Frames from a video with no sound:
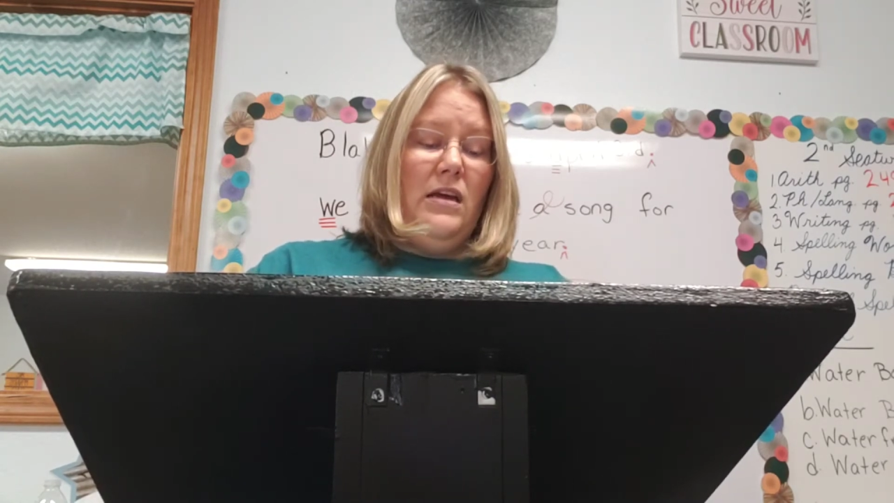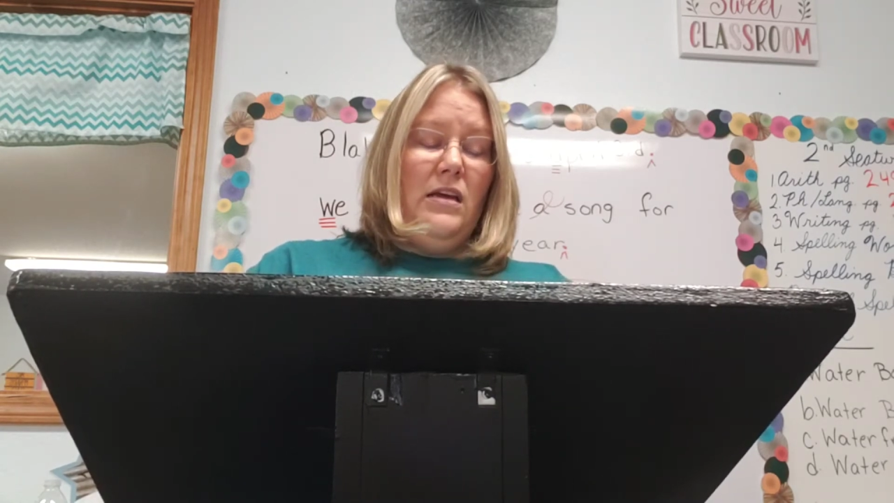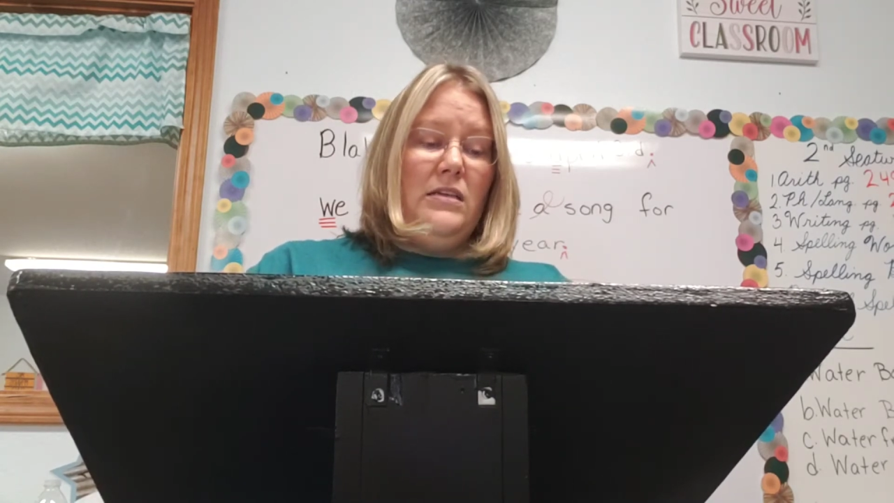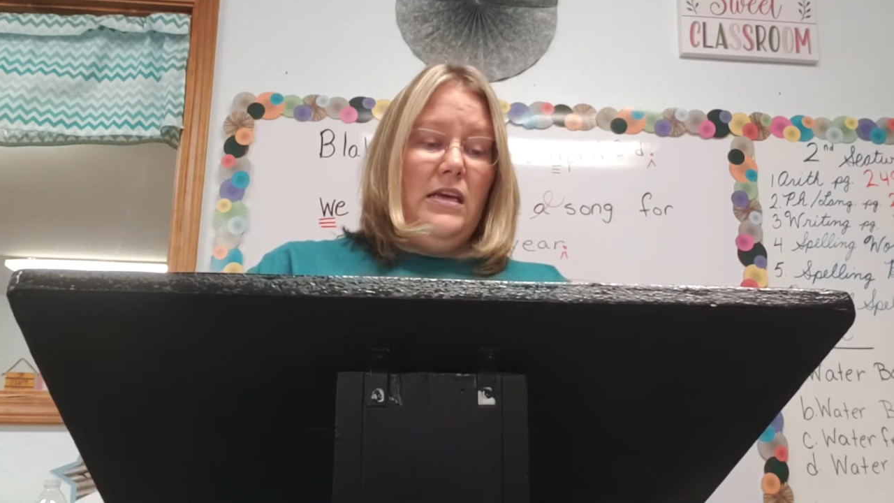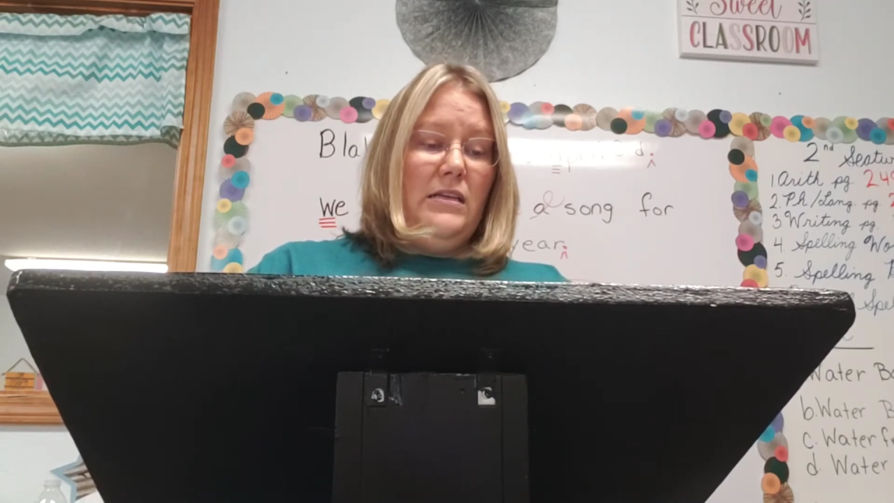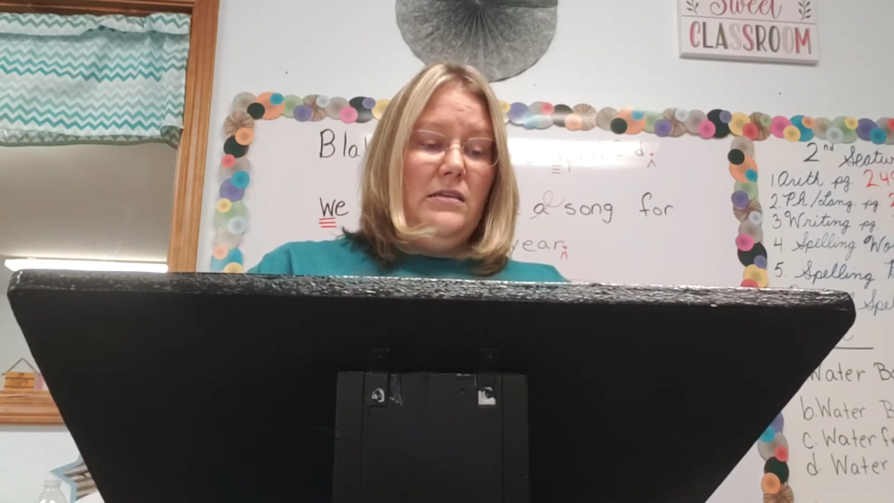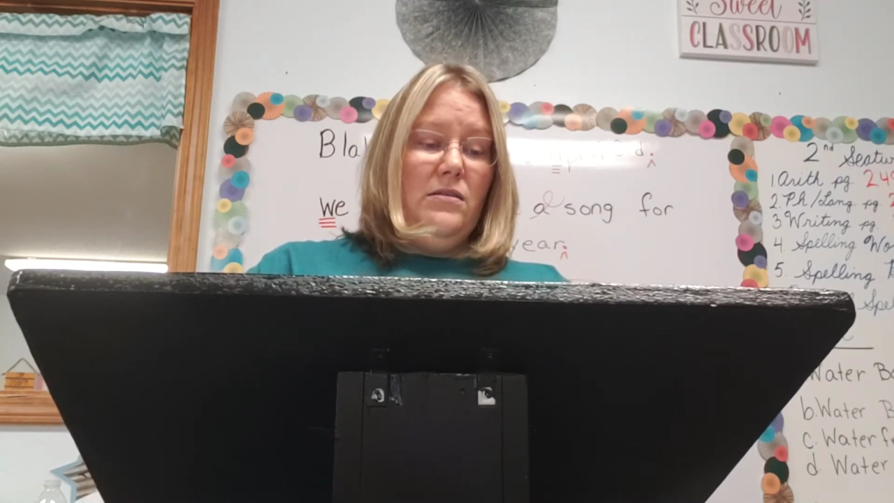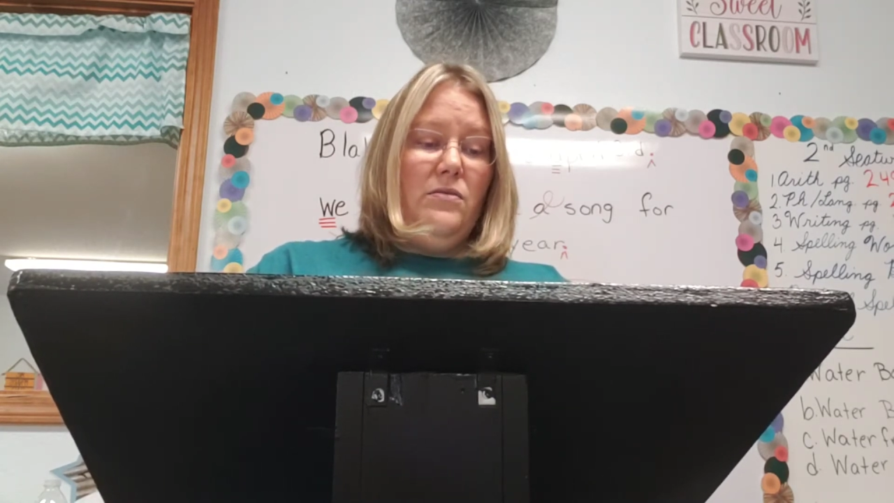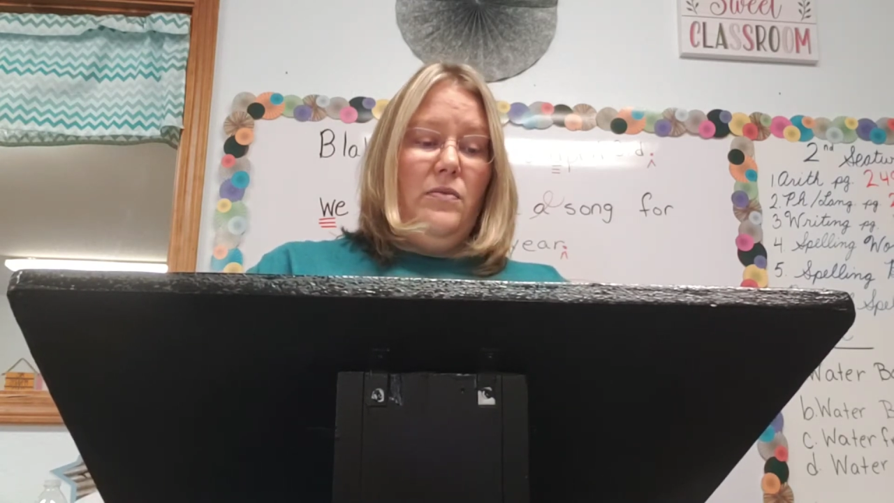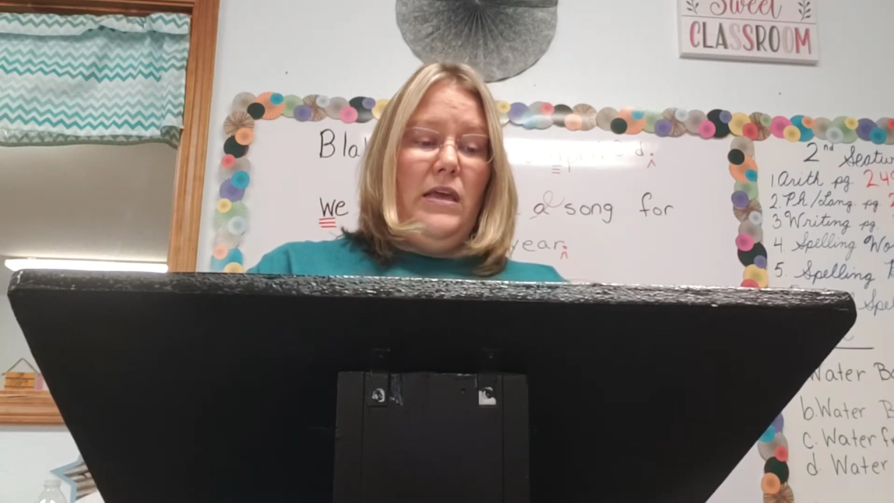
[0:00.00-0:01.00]
days of
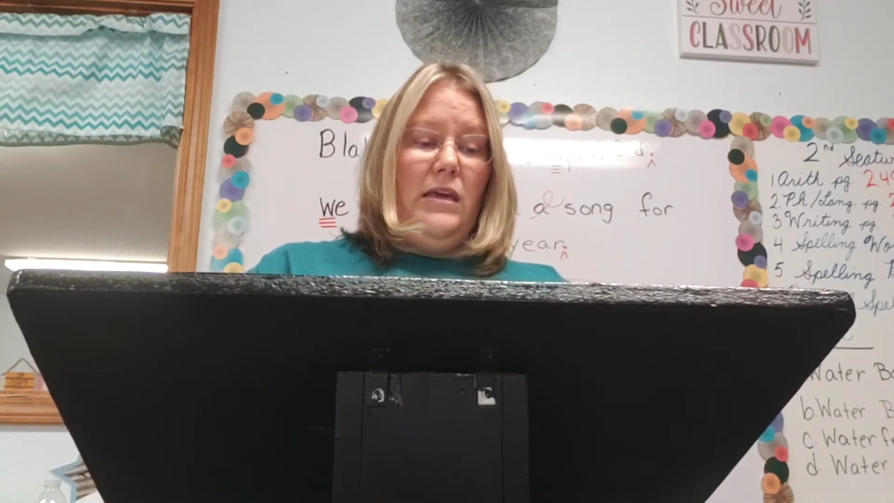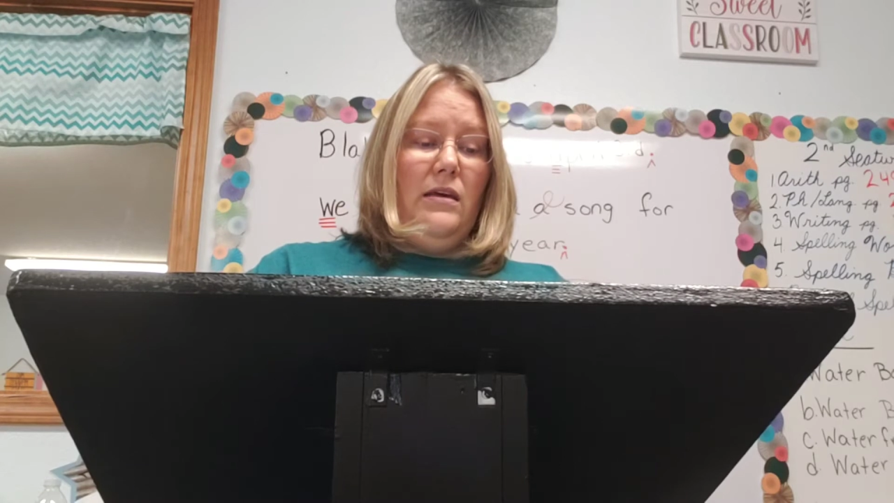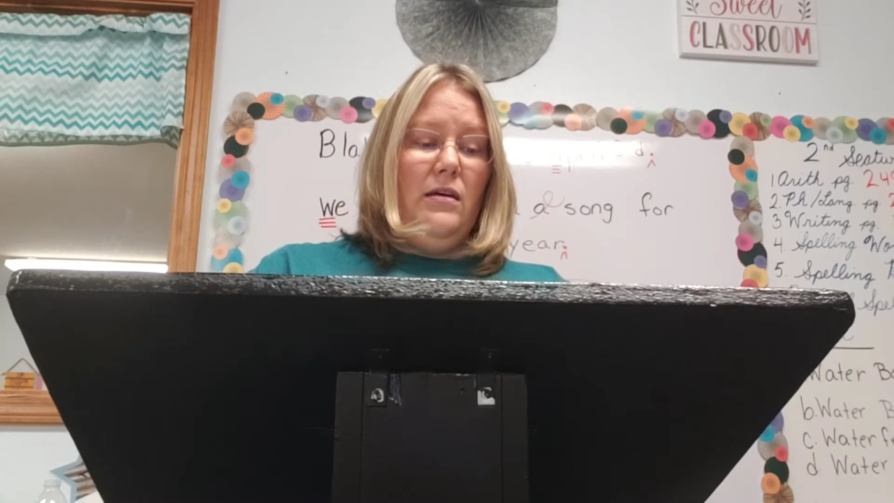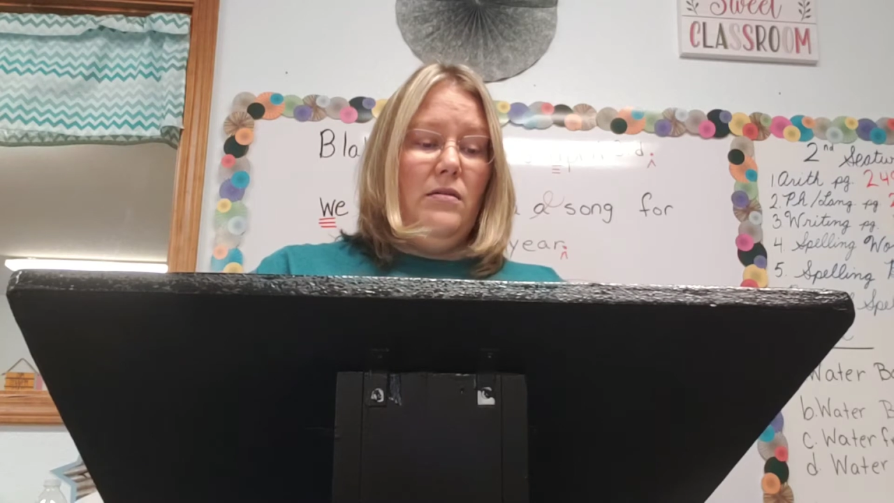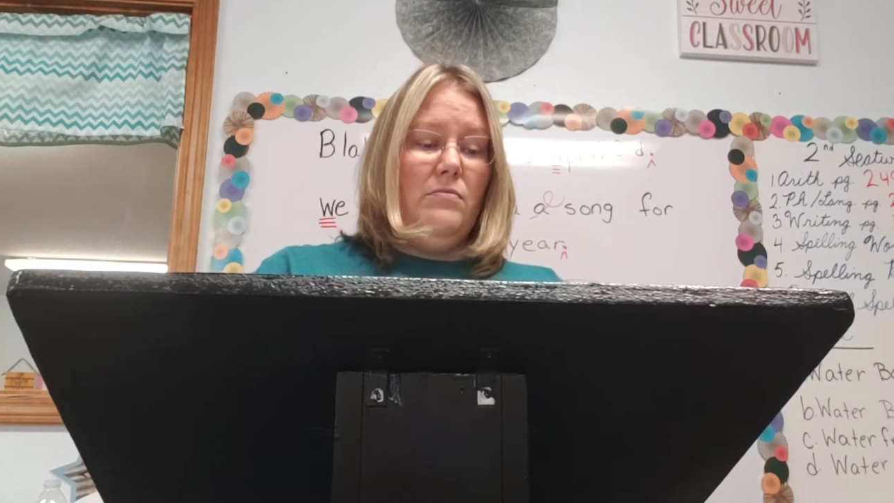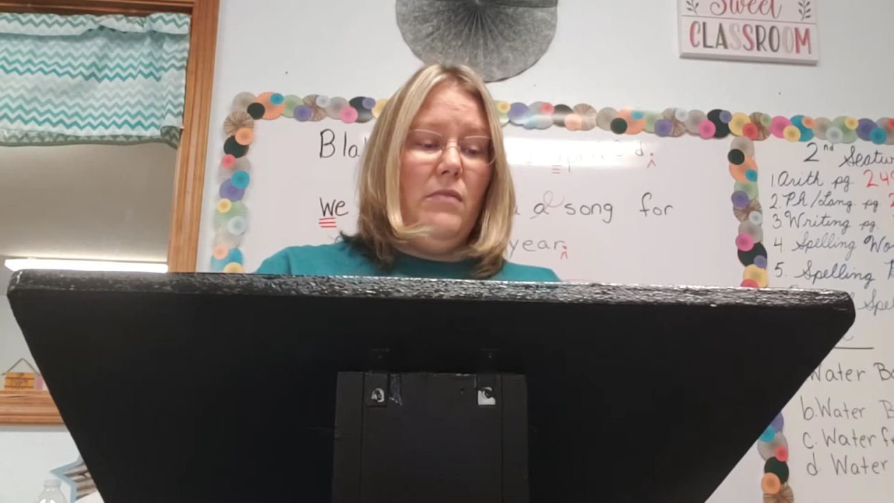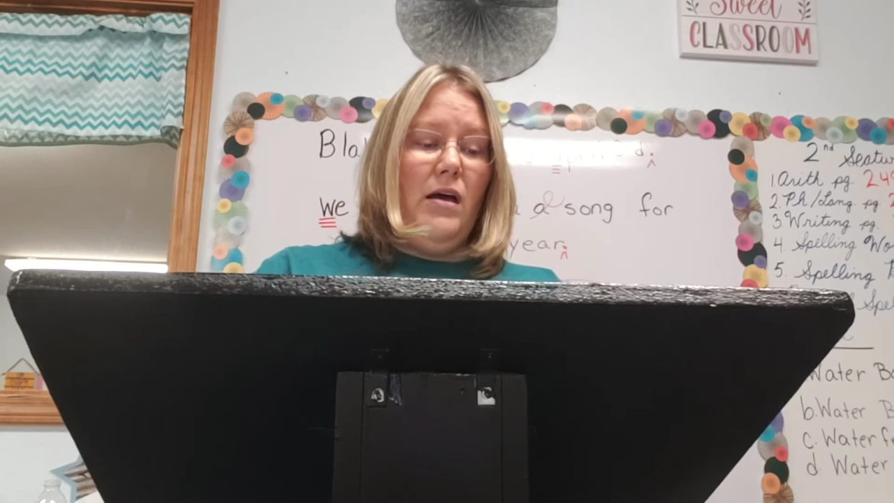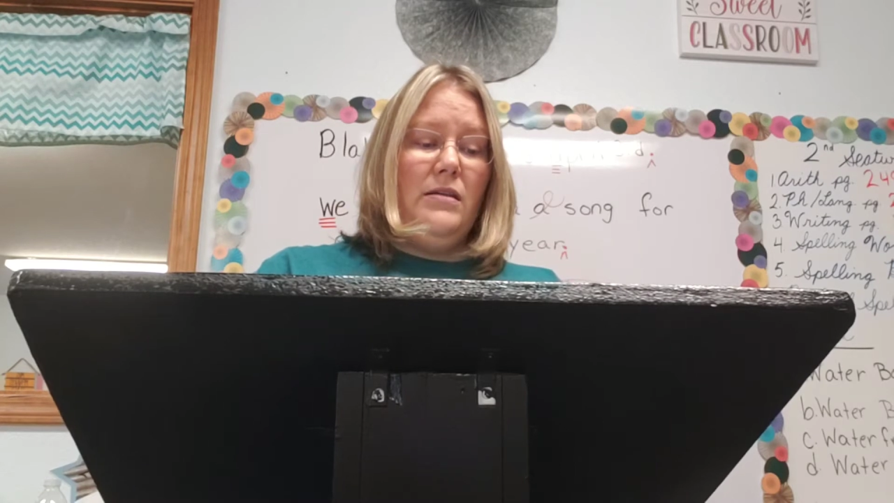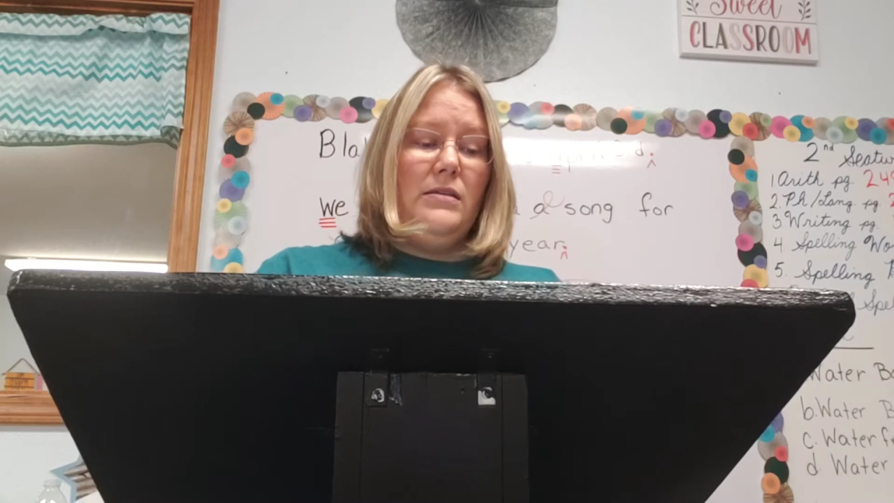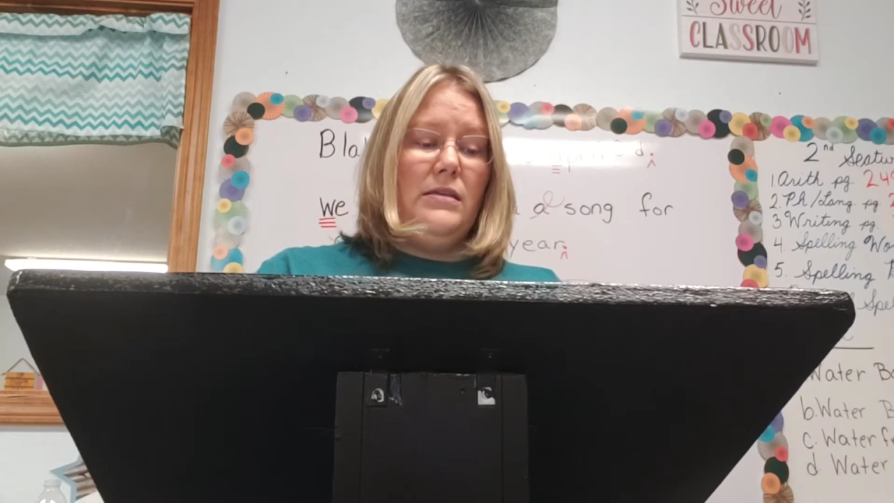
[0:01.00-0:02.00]
the week,
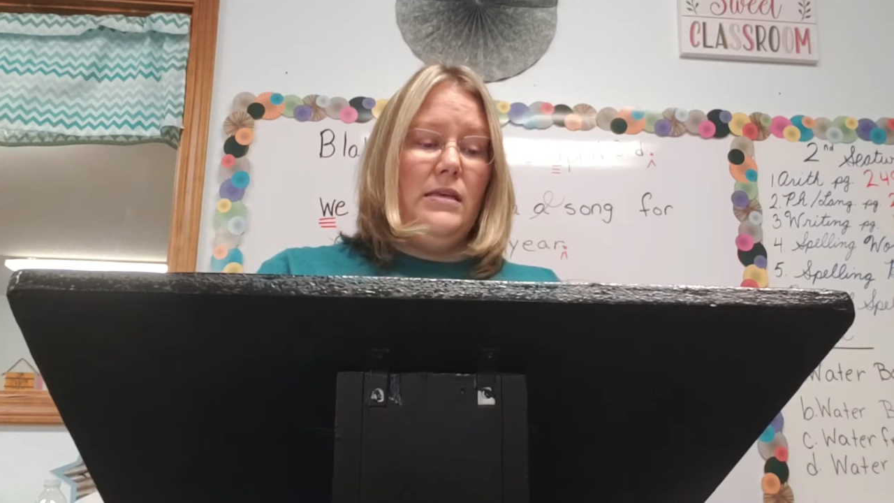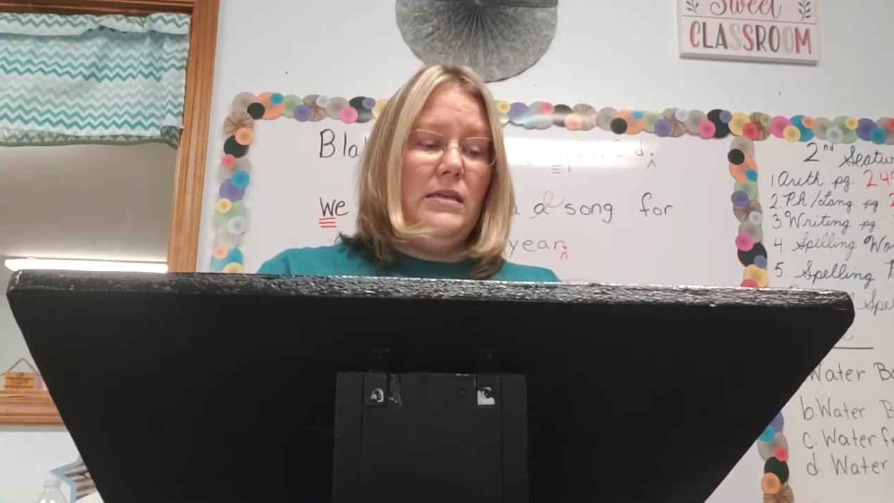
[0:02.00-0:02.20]
months,